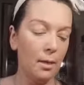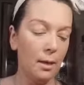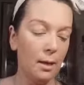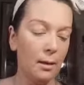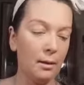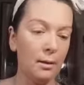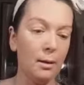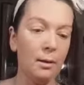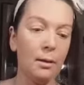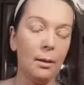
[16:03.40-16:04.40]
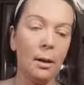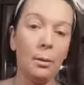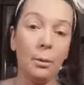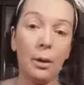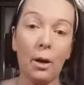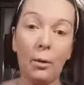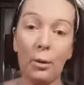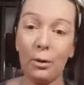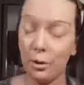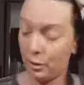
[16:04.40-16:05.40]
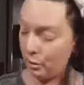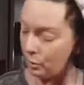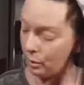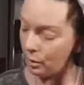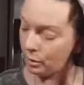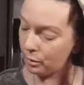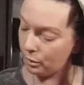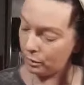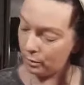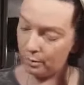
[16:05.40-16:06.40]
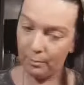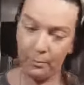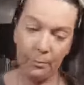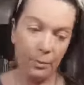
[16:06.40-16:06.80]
Then I will go on to contouring.